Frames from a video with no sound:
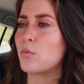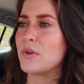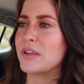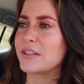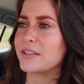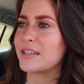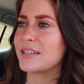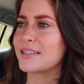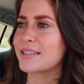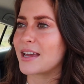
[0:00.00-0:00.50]

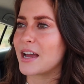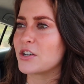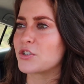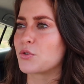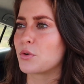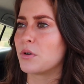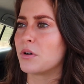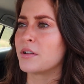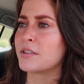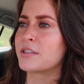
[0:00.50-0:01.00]
weekly
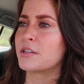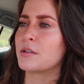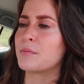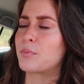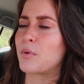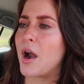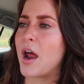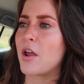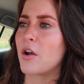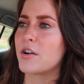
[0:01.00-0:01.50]
schedule, to
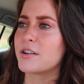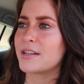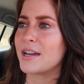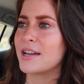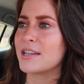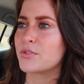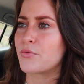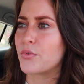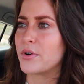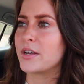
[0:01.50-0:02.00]

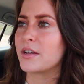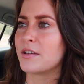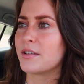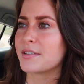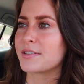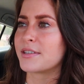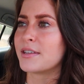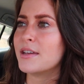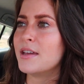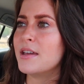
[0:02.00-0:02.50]
prioritize
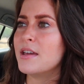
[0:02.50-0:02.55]
reels